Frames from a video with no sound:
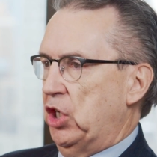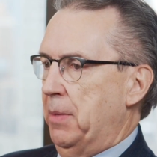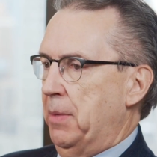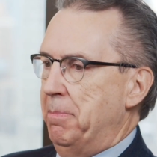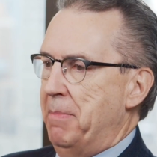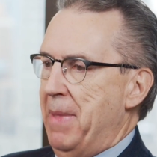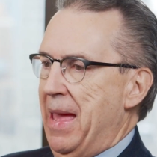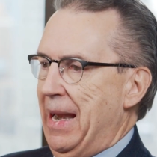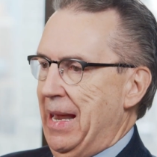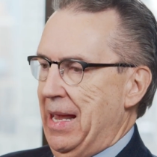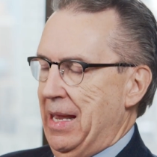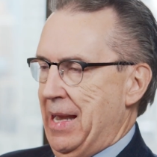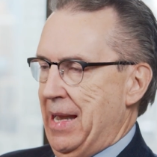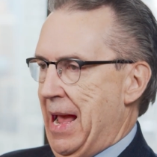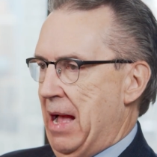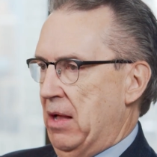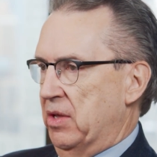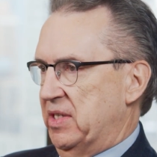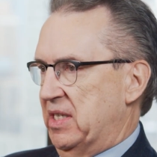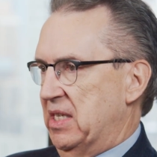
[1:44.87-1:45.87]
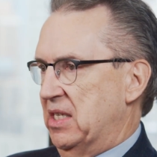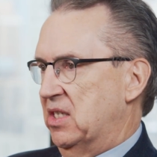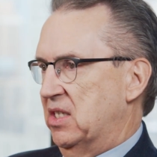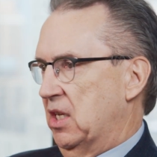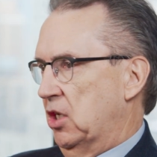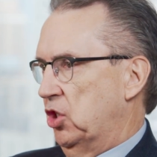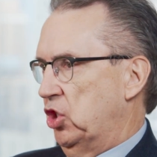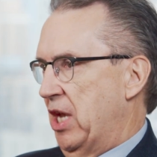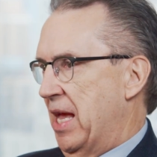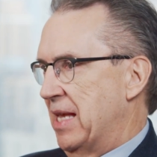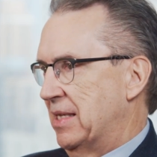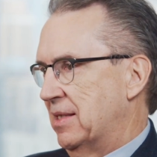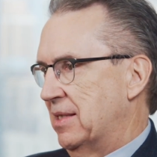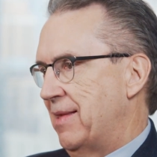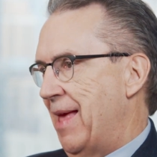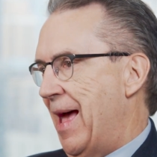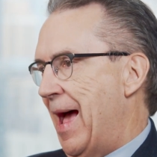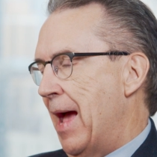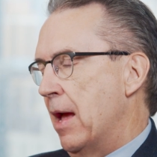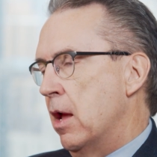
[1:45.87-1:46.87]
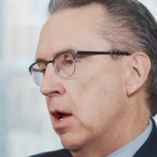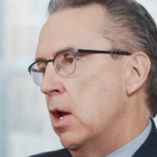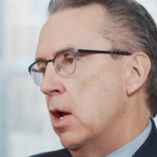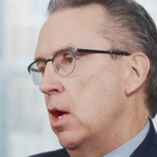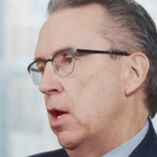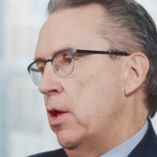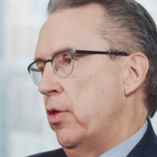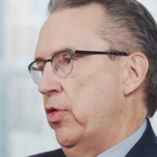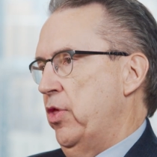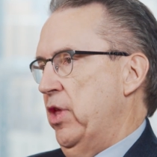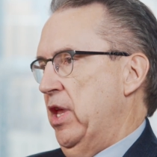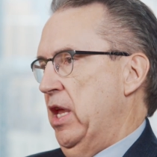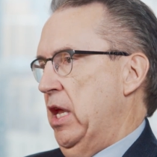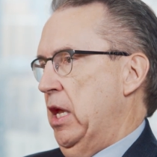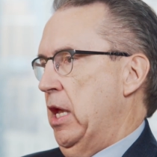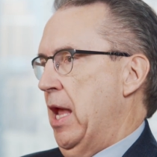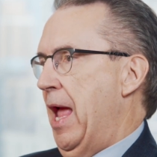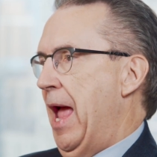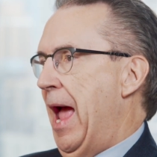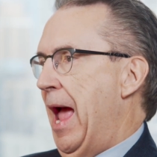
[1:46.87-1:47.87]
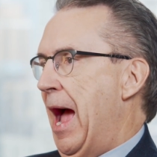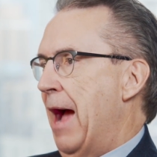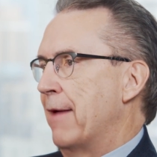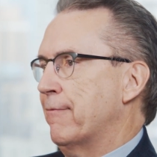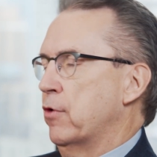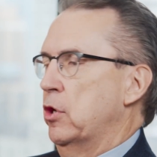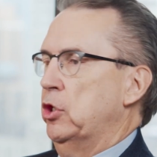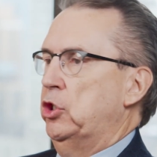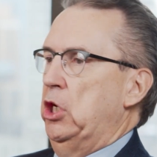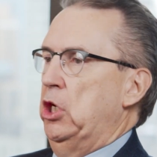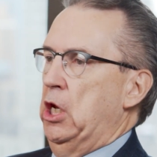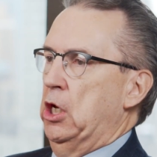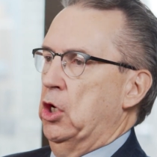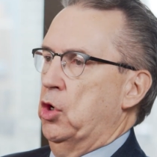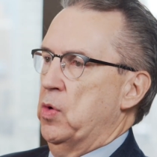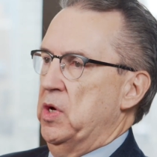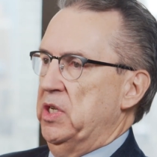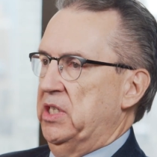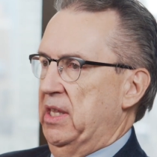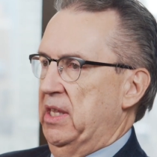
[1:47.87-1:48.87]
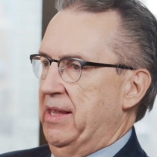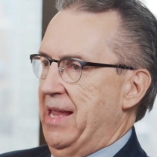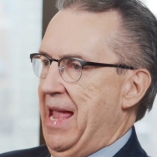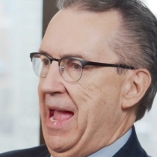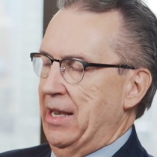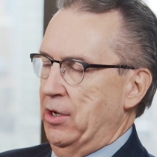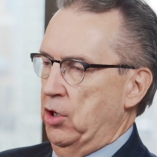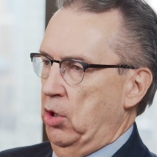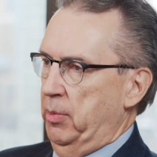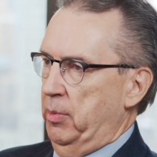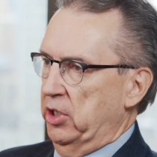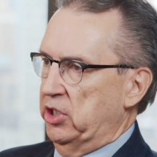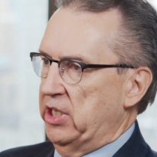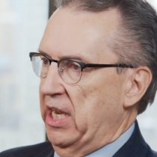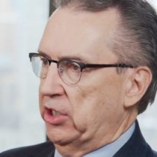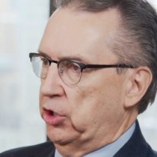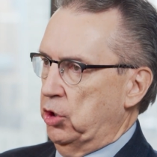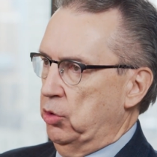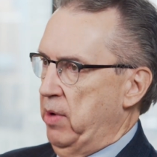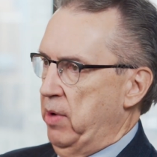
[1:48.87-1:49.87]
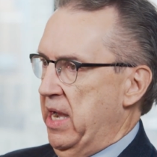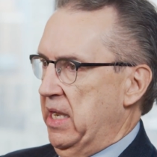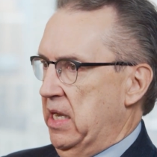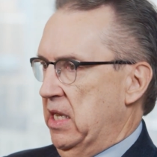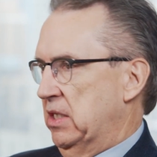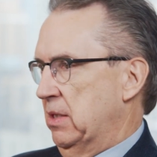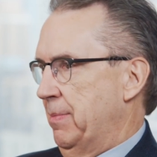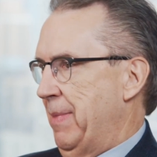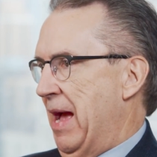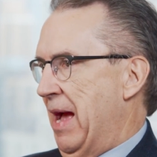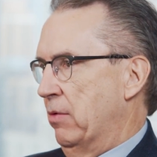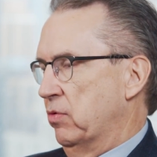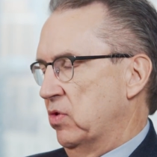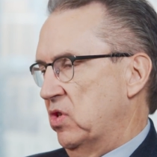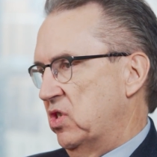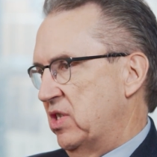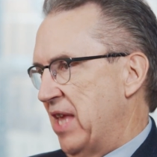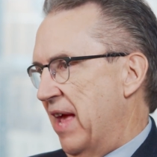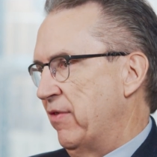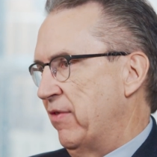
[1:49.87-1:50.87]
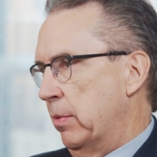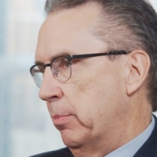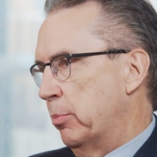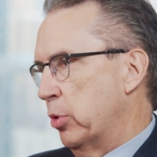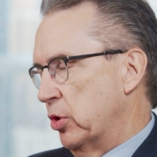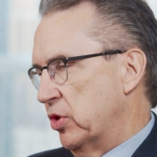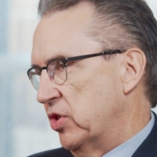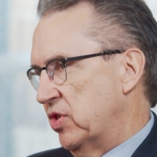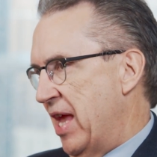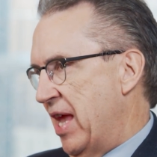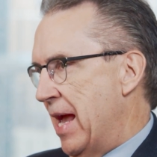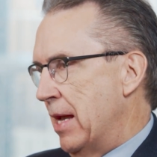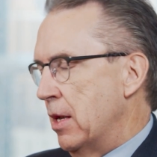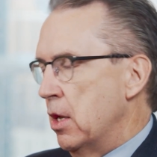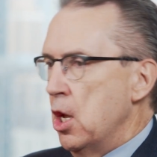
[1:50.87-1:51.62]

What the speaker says: And meta-analyses suggest that the average increase in the adenoma detection rate is about 7%.